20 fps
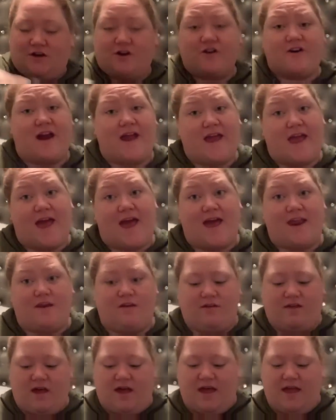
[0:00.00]
or I had a
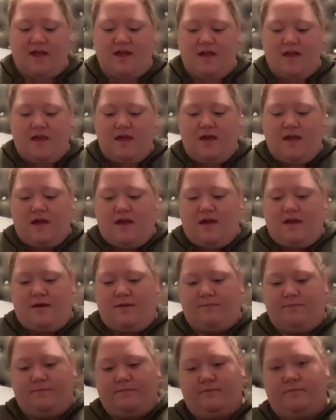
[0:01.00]
lot.
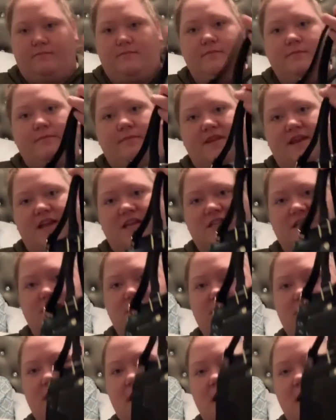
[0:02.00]
But I just